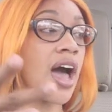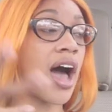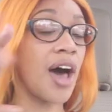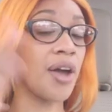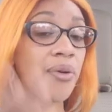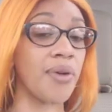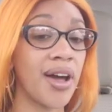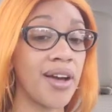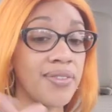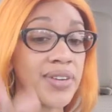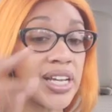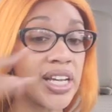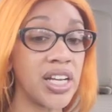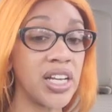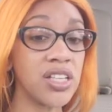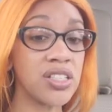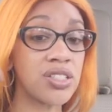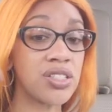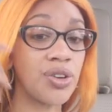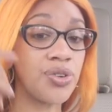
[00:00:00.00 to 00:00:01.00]
I don't have
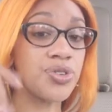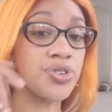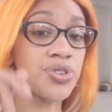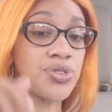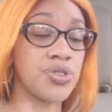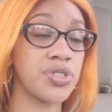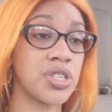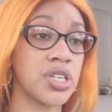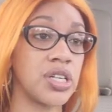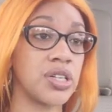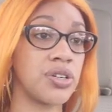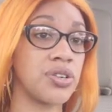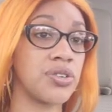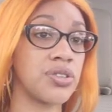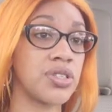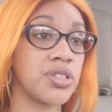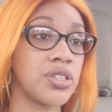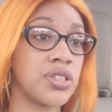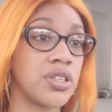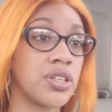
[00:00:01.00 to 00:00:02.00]
any social
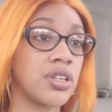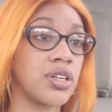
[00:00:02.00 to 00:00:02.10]
skills.